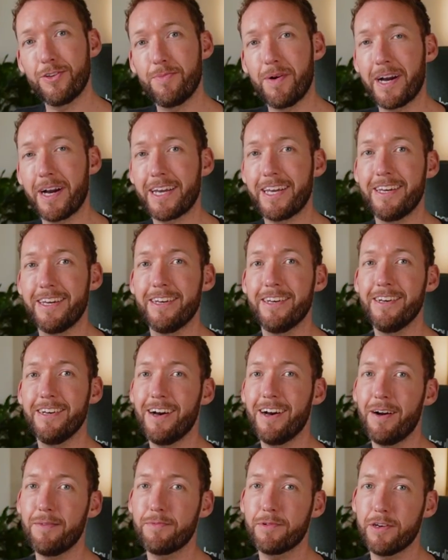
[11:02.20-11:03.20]
you back here,
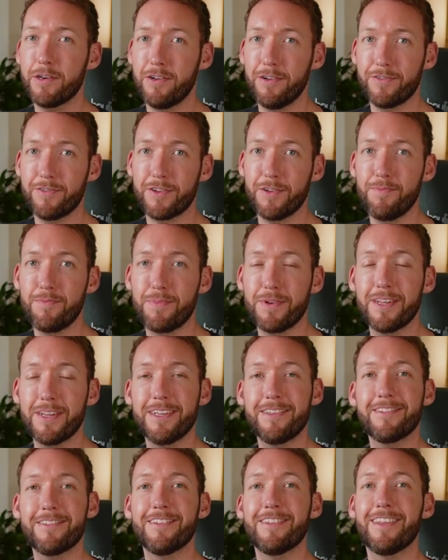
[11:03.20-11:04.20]
I'm going to have
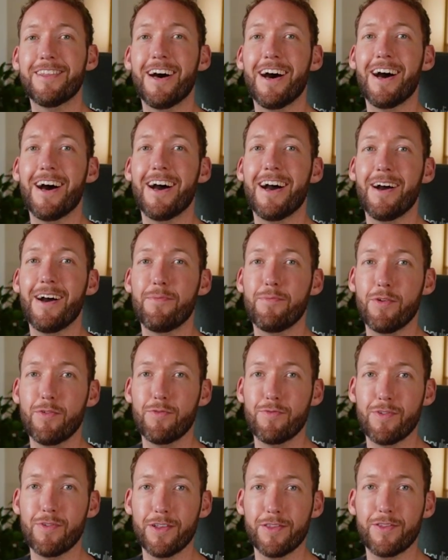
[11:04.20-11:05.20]
completed that and we'll
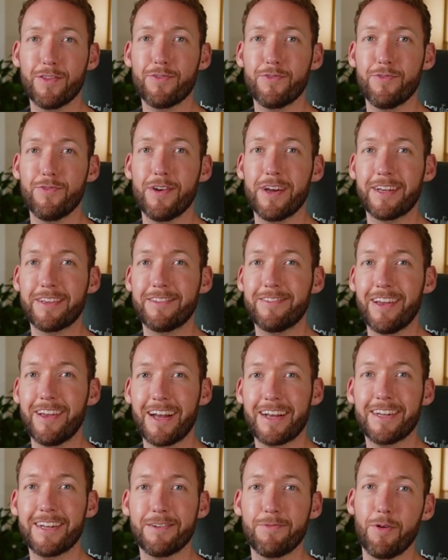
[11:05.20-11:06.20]
run through
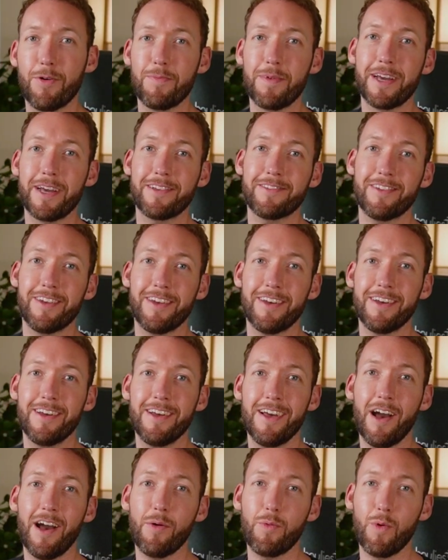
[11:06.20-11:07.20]
exactly what makes it
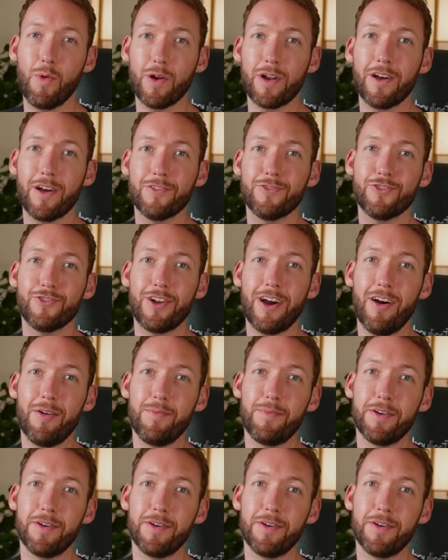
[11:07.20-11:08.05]
a 100 hour